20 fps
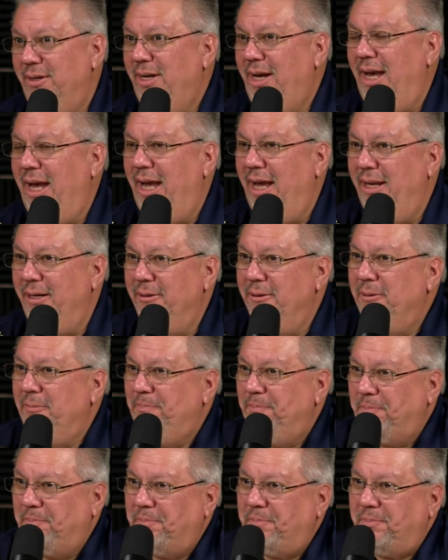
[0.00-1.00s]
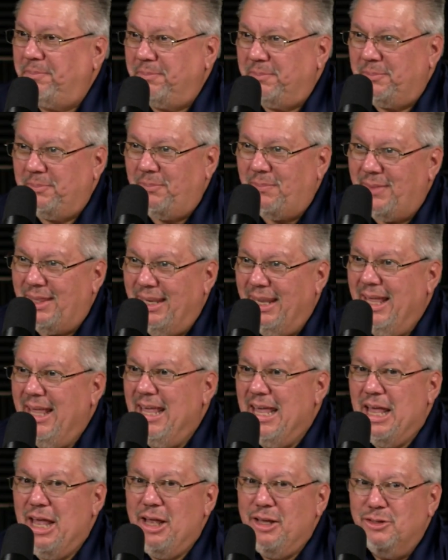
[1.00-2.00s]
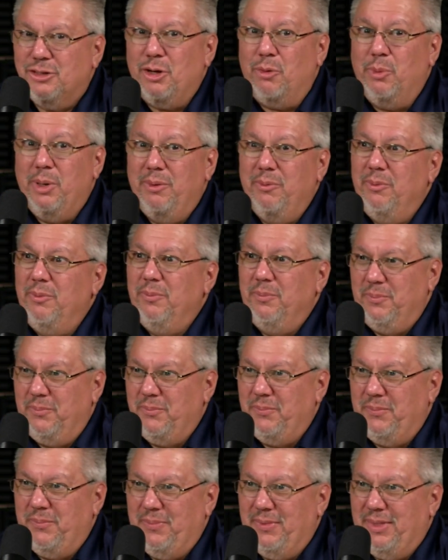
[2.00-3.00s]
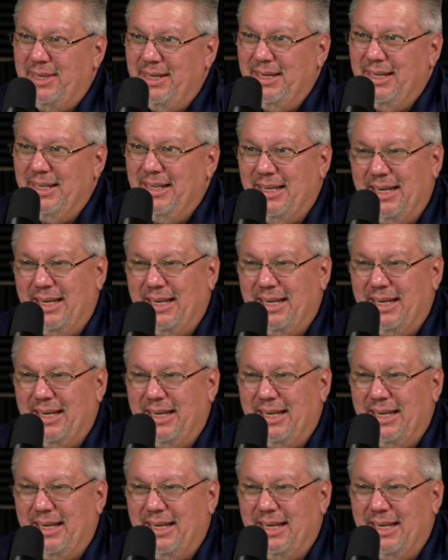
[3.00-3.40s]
And I remember that, yeah. So how many billions was that?